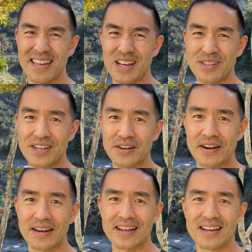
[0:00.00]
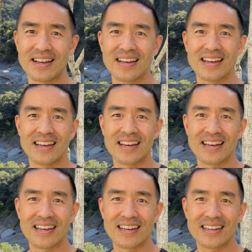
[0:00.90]
out here.
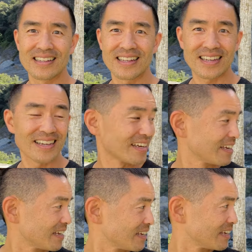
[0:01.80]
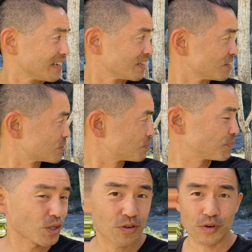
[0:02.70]
Like this
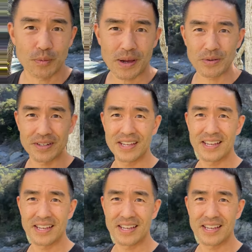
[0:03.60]
beautiful mountain